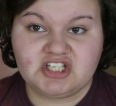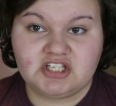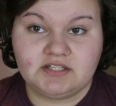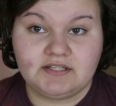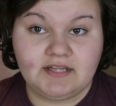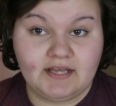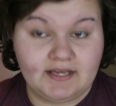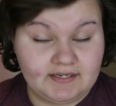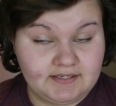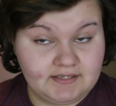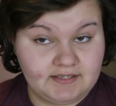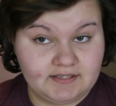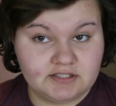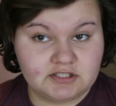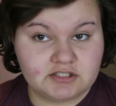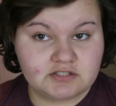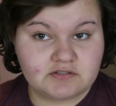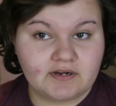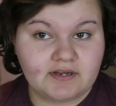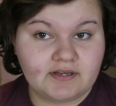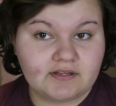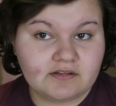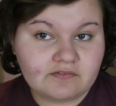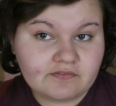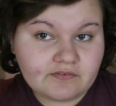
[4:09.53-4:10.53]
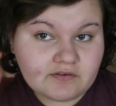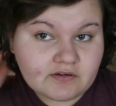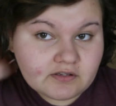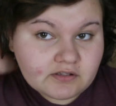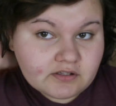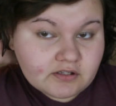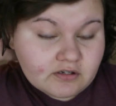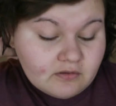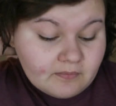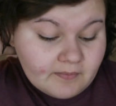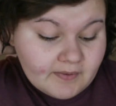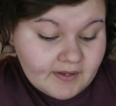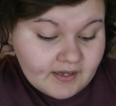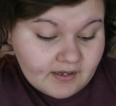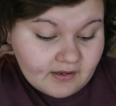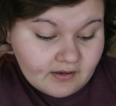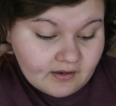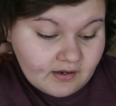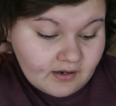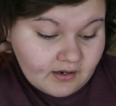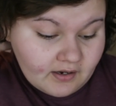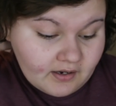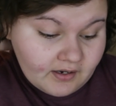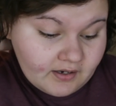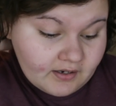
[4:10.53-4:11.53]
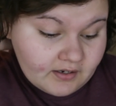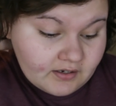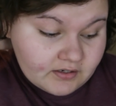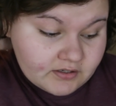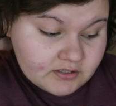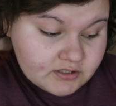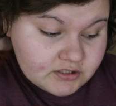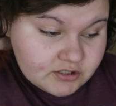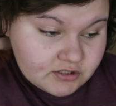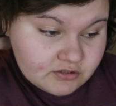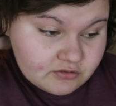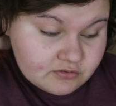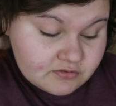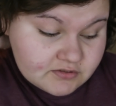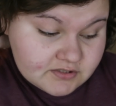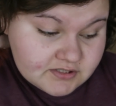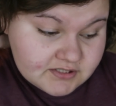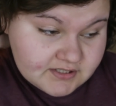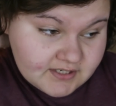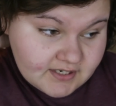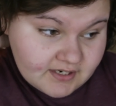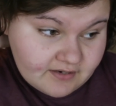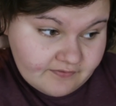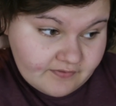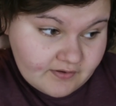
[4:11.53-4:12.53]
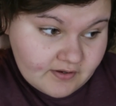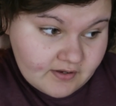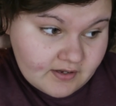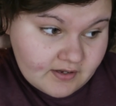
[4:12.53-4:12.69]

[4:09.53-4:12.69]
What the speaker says: that does transfer a little bit to stuff.